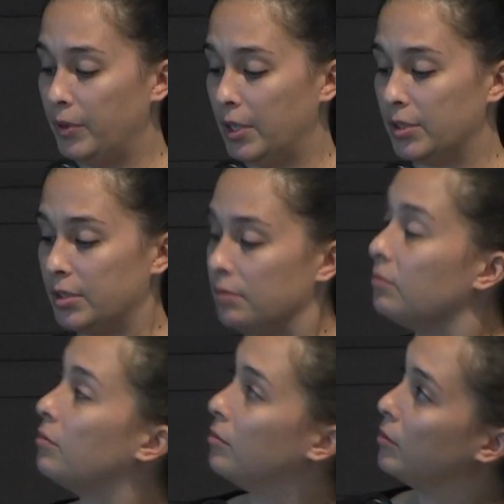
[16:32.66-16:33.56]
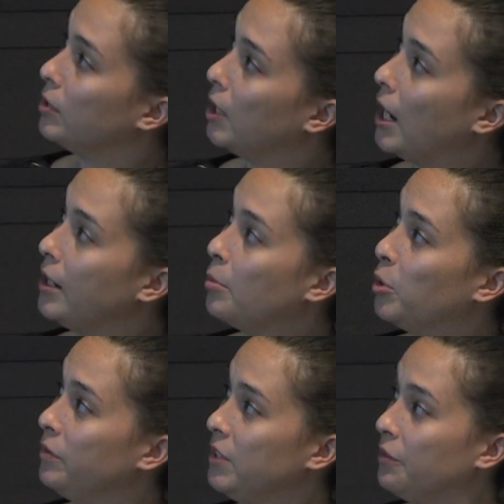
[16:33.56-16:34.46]
there's a
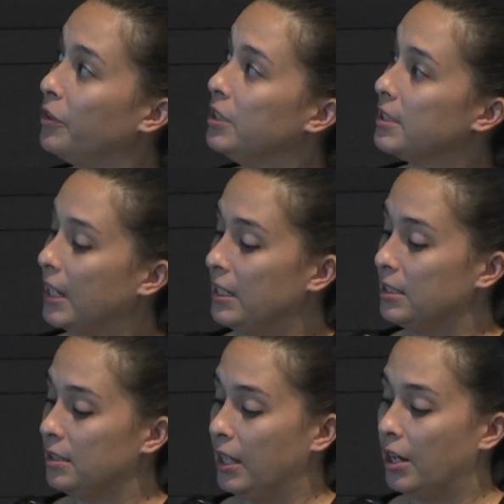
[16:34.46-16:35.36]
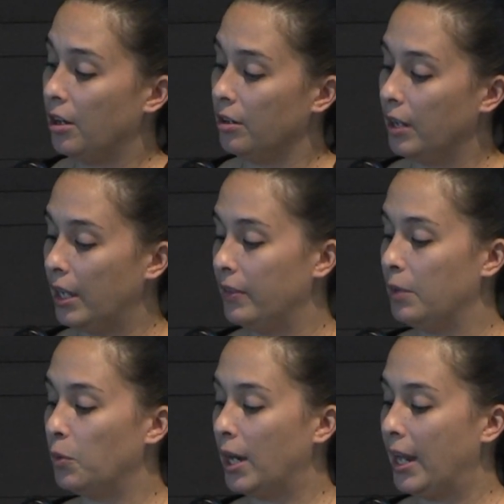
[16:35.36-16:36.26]
number of different sites there. And
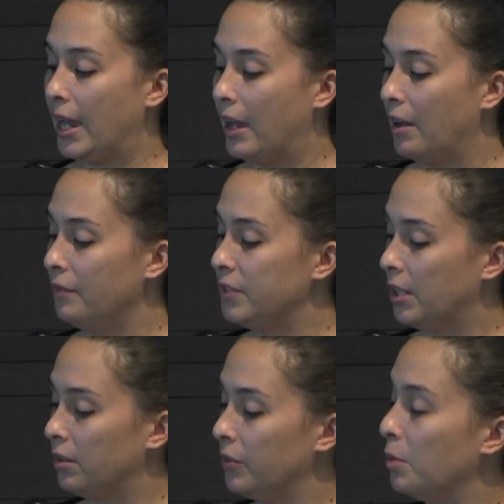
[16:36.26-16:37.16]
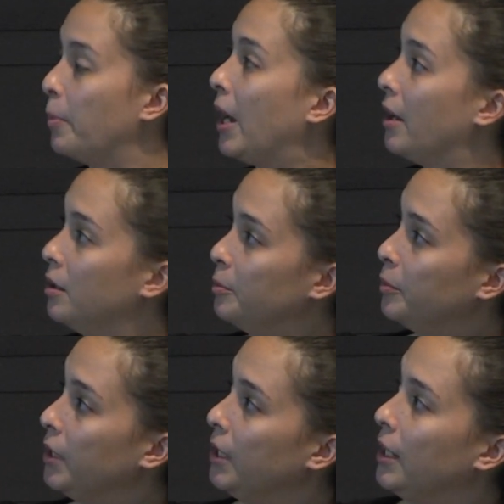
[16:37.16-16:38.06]
then what I have down at the
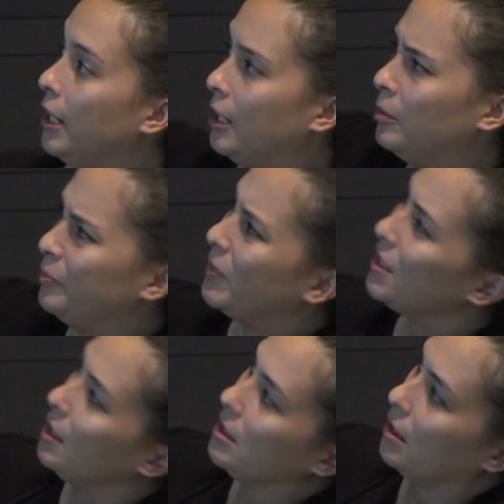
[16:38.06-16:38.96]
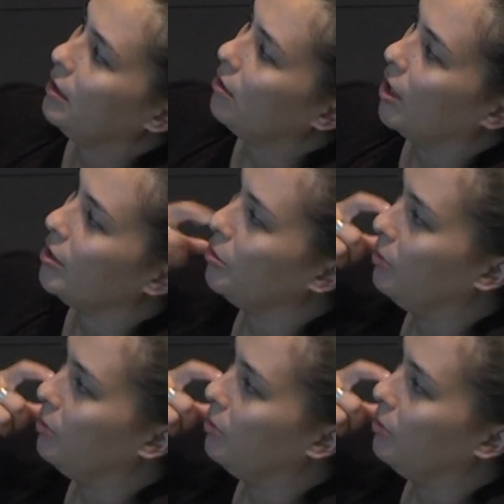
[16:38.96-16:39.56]
bottom, it's a little hard